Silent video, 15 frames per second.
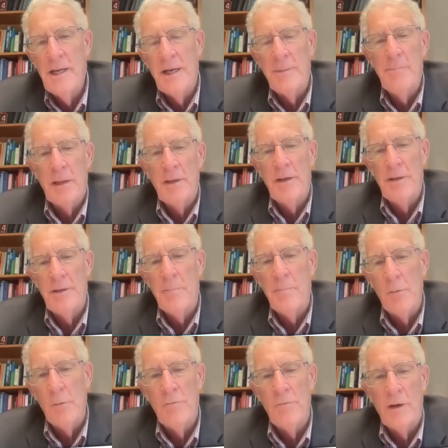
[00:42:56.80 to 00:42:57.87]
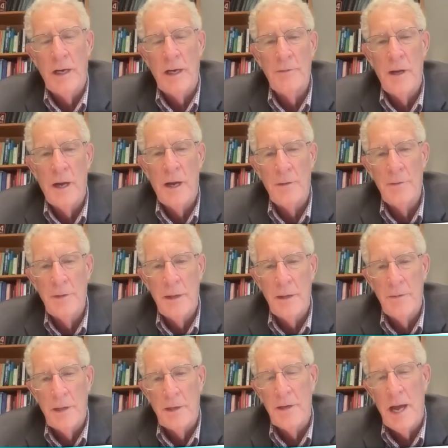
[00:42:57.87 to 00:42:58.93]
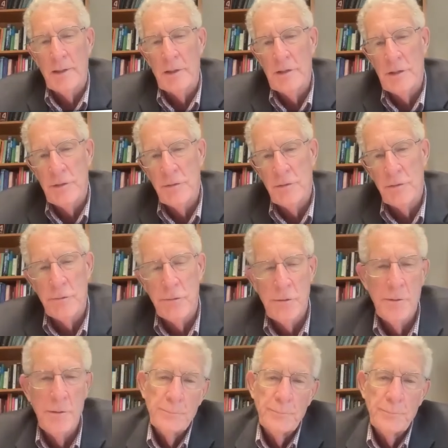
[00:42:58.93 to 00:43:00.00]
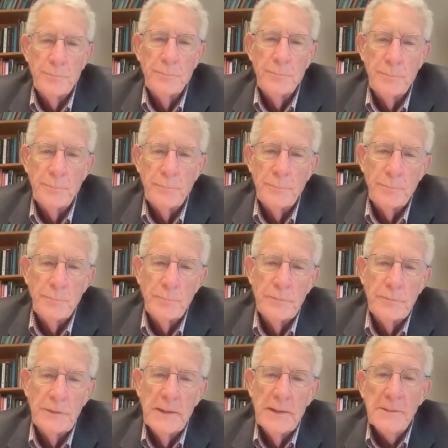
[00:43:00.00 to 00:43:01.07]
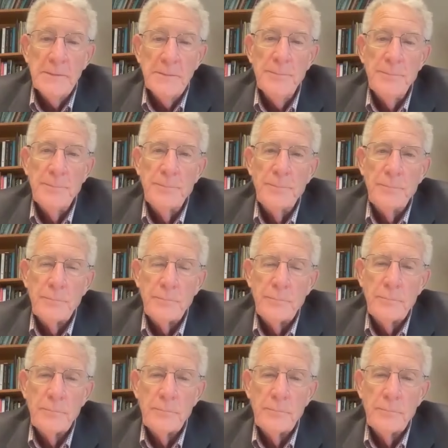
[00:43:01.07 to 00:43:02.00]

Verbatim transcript: inability to move on the knowledge and truth. So if you're watching this video